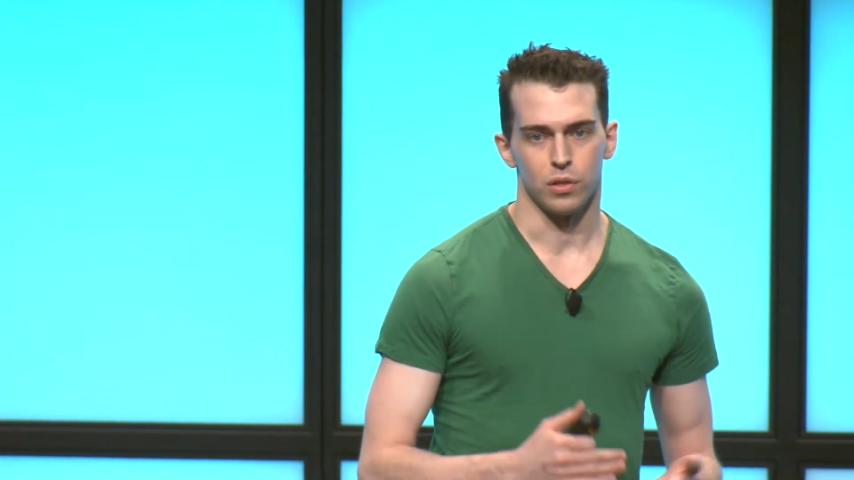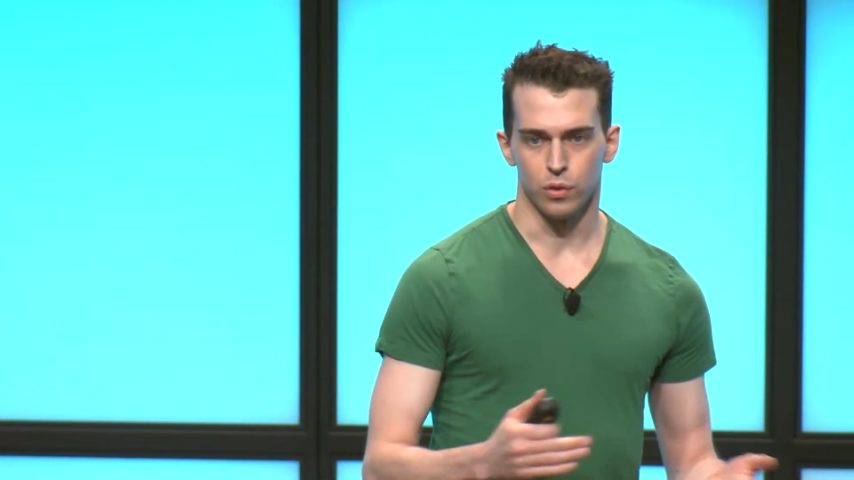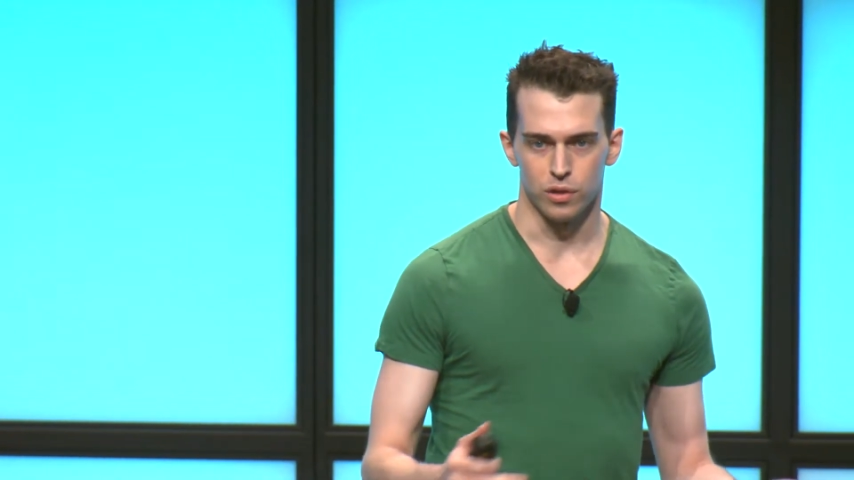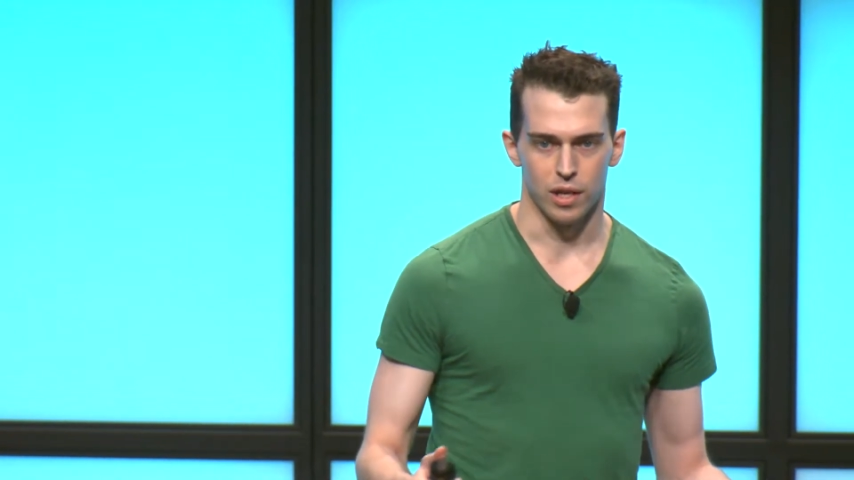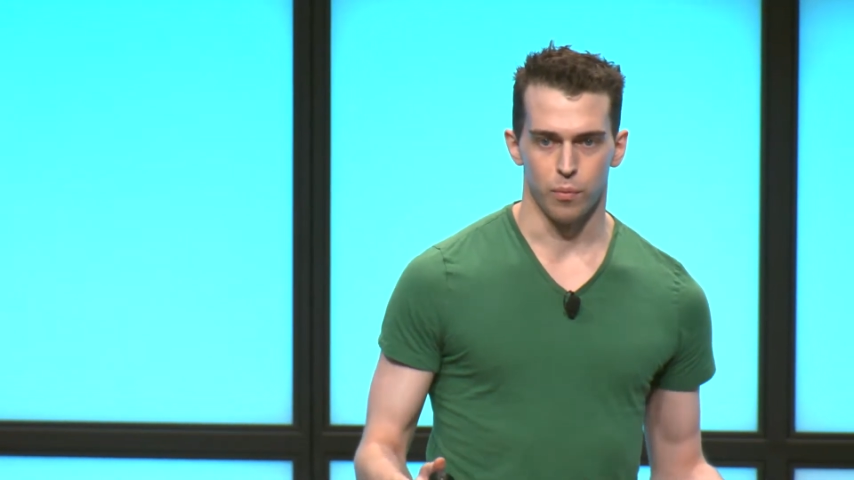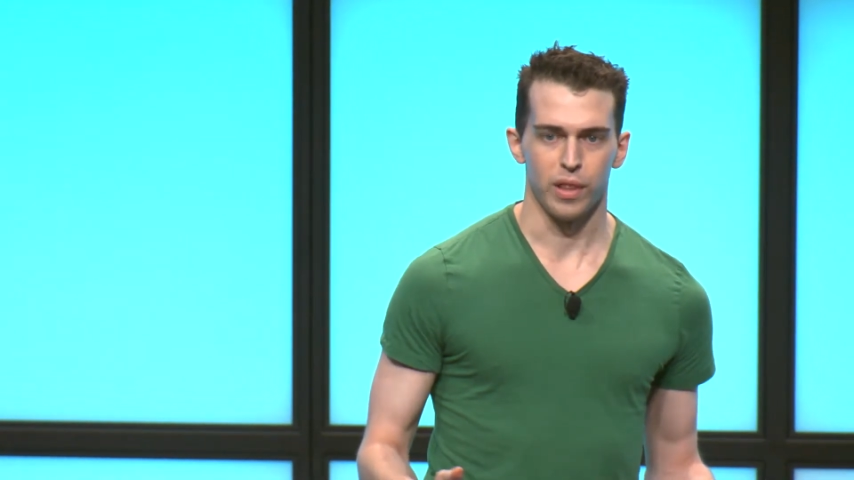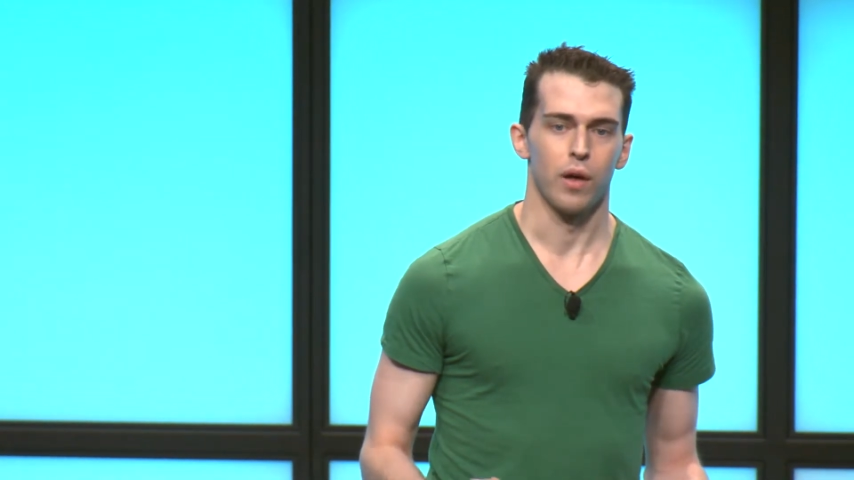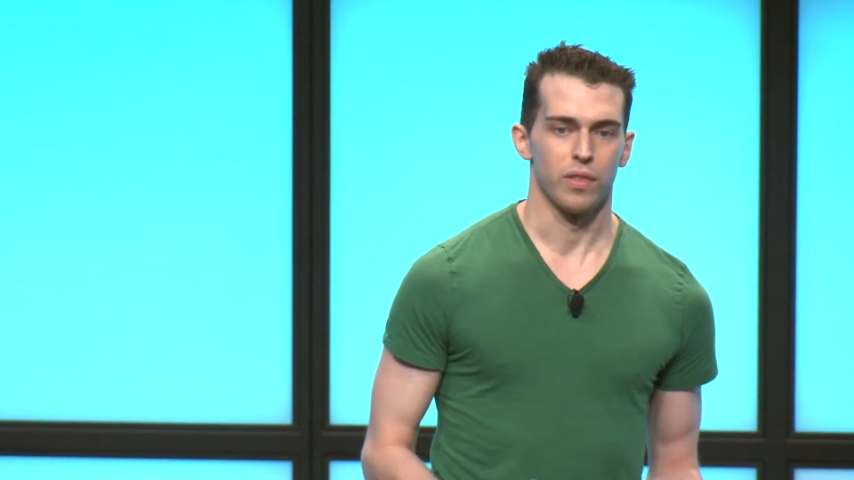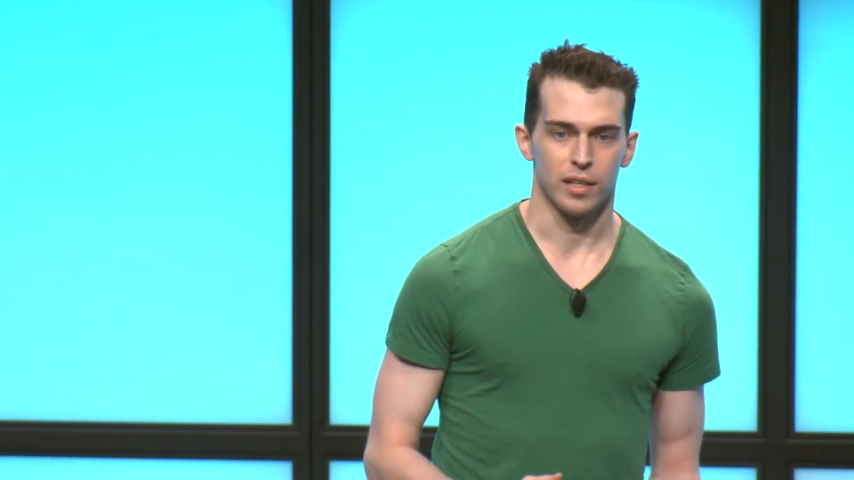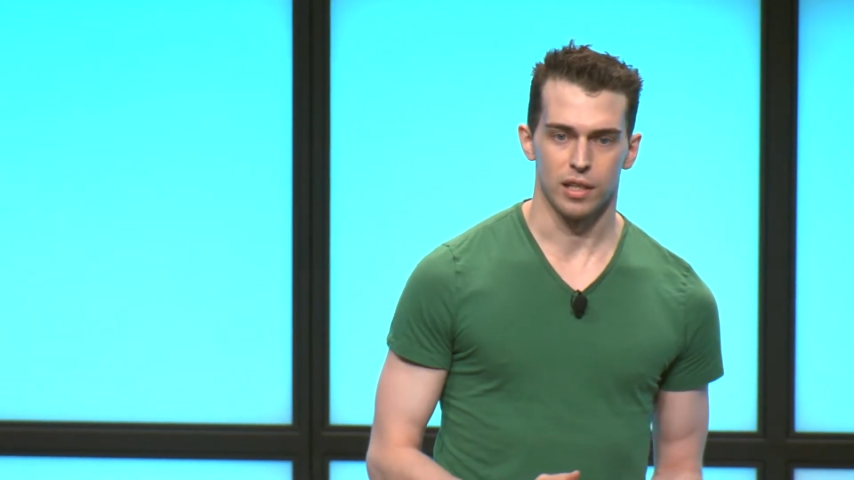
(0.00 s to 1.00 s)
use them
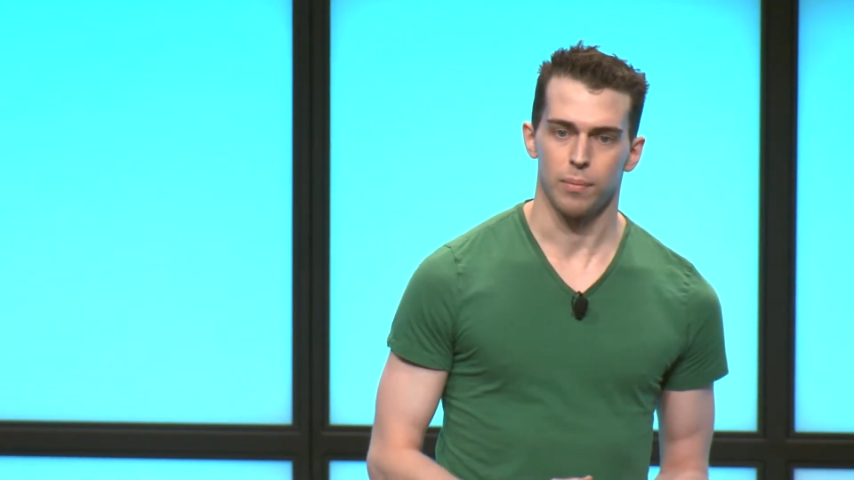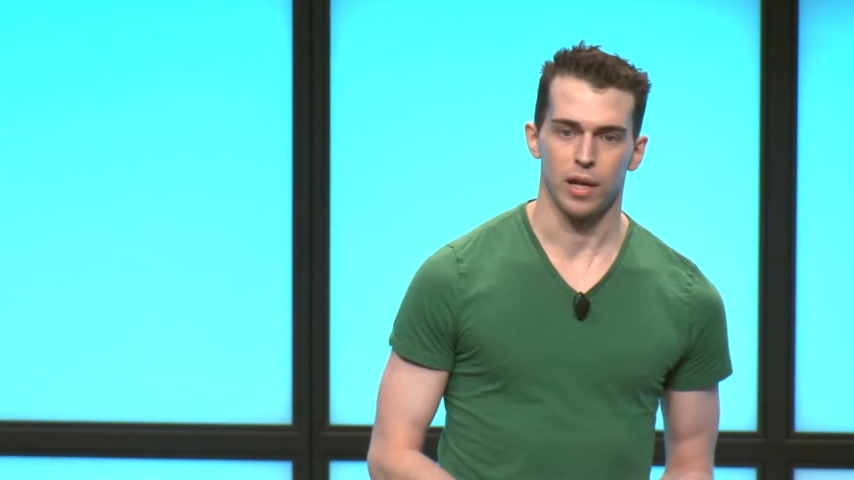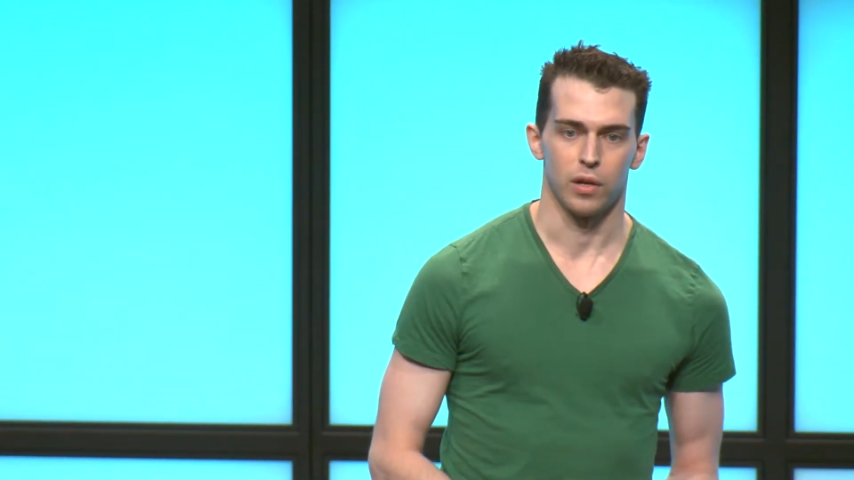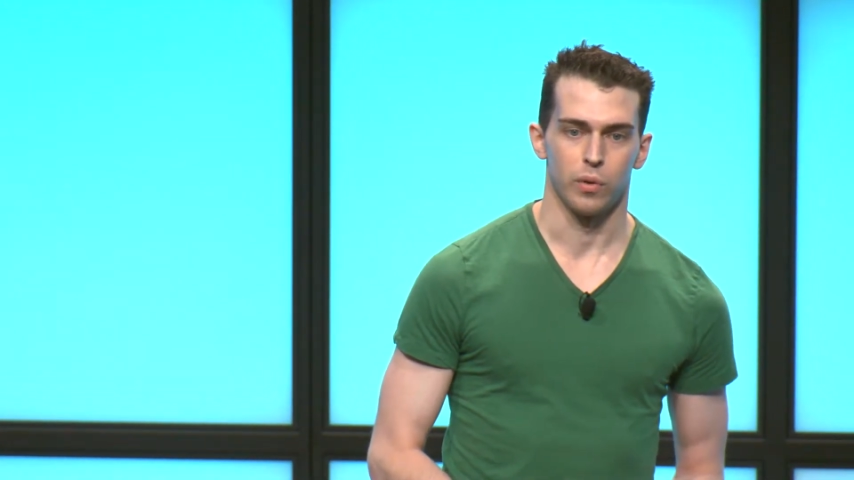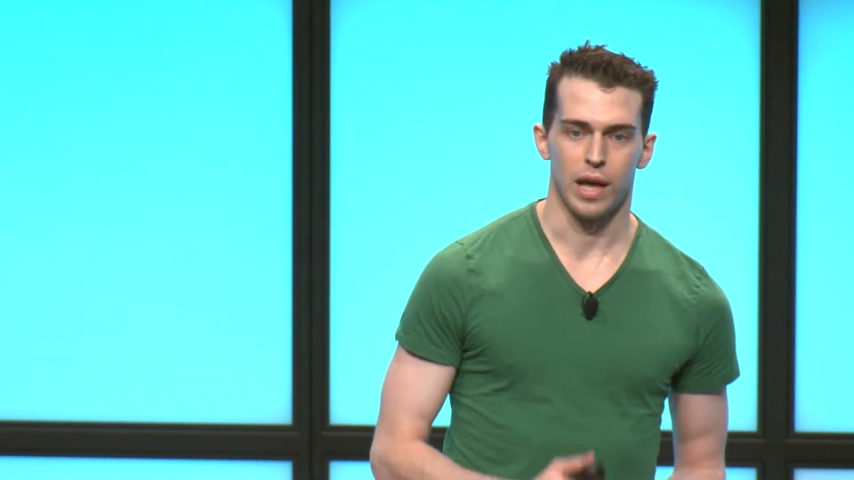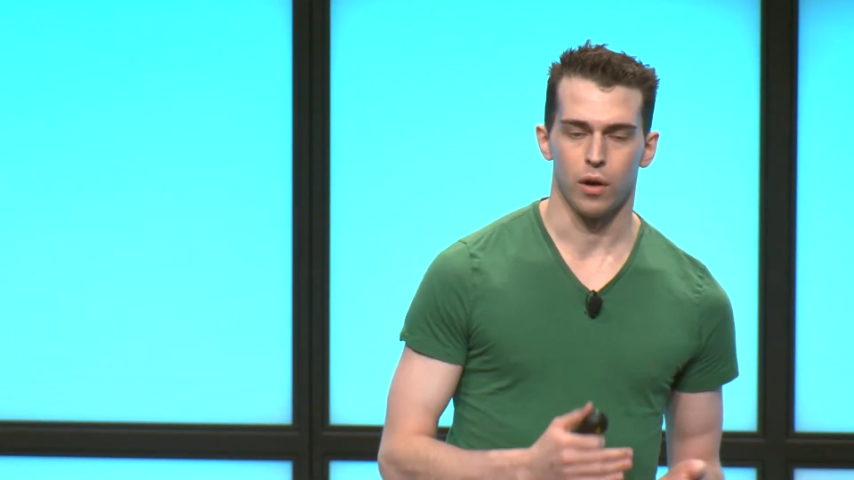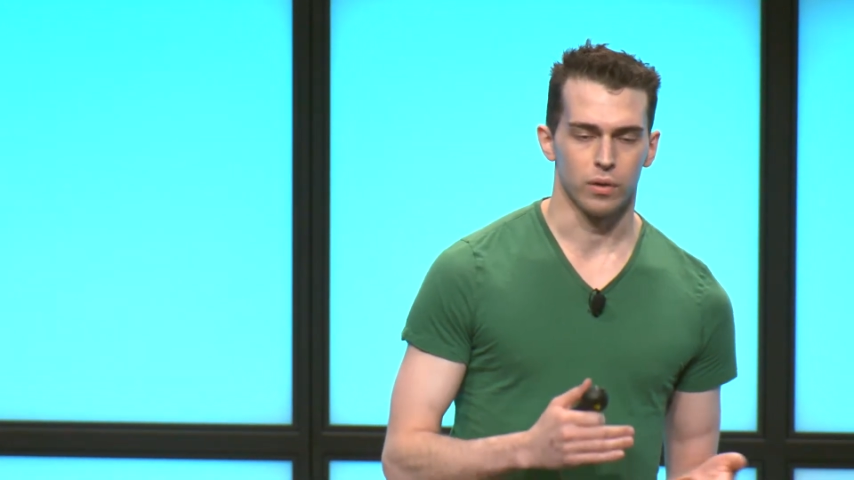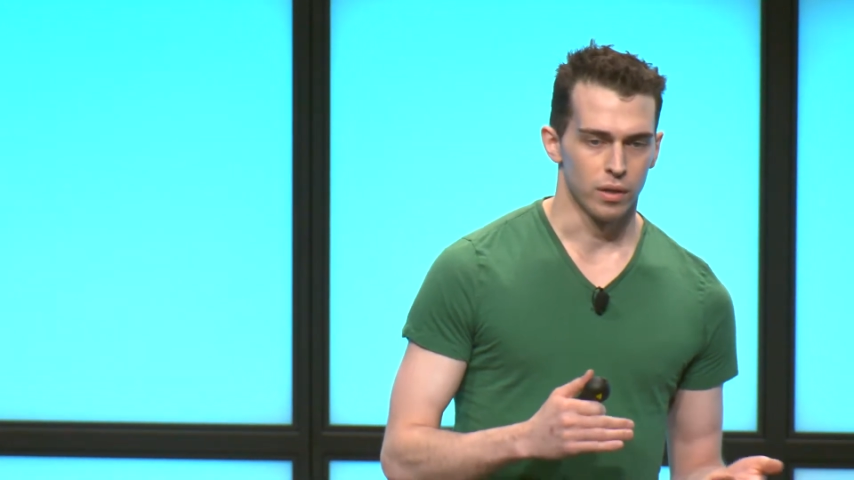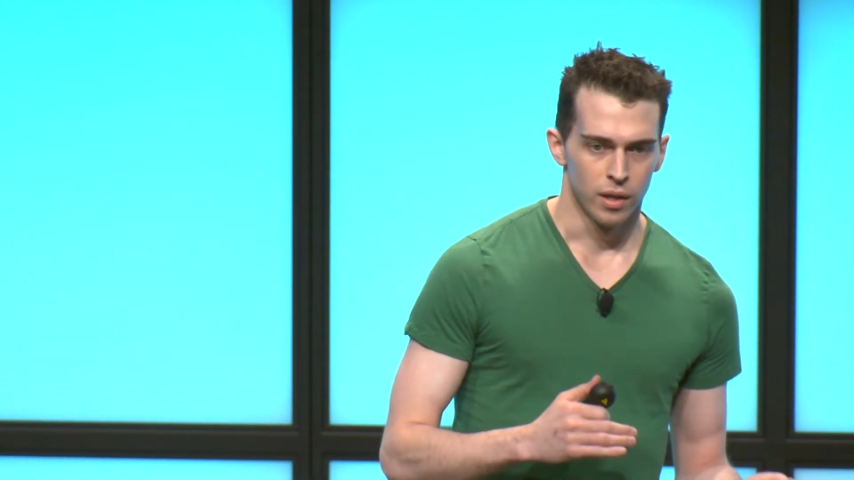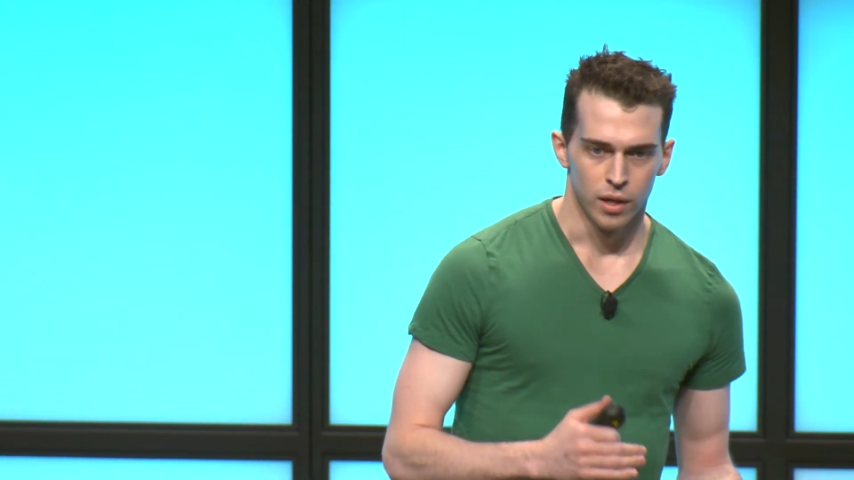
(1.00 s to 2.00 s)
without thinking about it, without